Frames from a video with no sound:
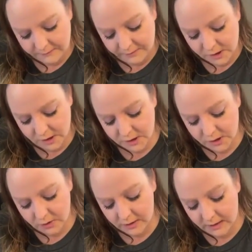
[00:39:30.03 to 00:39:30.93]
If you're
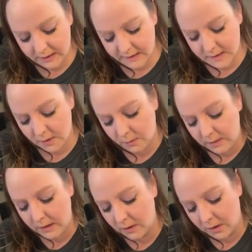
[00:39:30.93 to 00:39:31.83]
just joining us,
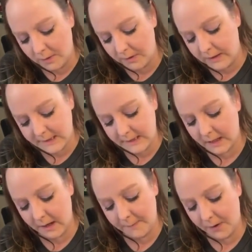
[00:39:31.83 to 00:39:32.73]
we are
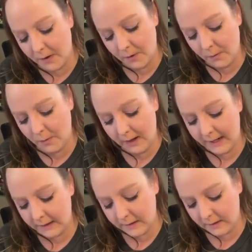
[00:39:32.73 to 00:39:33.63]
painting up our
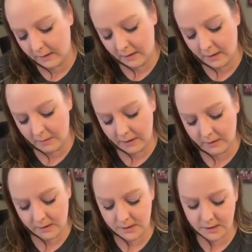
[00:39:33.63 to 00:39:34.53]
wagon club
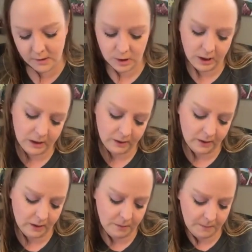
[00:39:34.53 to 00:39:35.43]
and our tiered tray
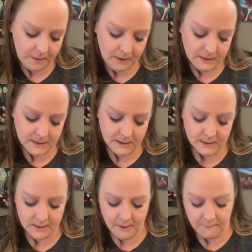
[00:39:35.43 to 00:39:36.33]
club
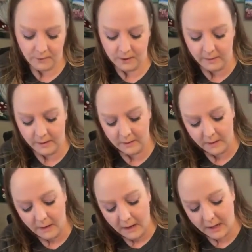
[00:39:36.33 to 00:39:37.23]
pieces for the
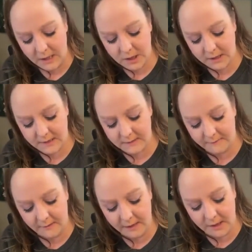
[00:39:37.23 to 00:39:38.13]
month. I
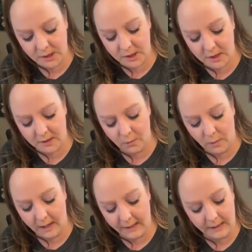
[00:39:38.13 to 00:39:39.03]
just finished
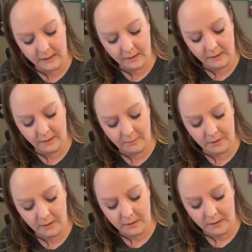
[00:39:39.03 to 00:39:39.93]
the wagon
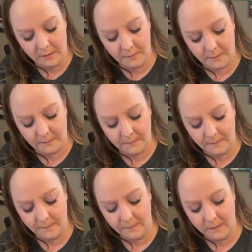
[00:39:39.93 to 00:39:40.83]
club
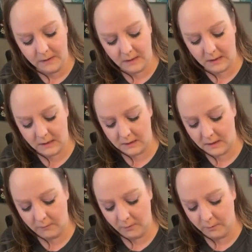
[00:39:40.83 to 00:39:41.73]
kit,
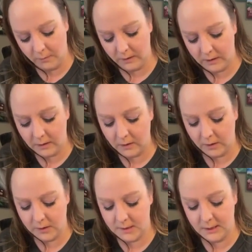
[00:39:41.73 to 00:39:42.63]
and we're working
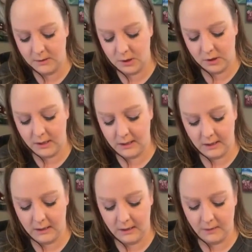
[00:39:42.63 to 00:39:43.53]
on our tiered tray
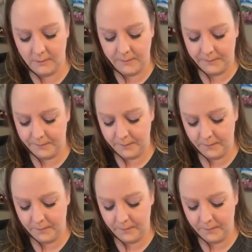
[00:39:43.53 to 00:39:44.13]
kit now.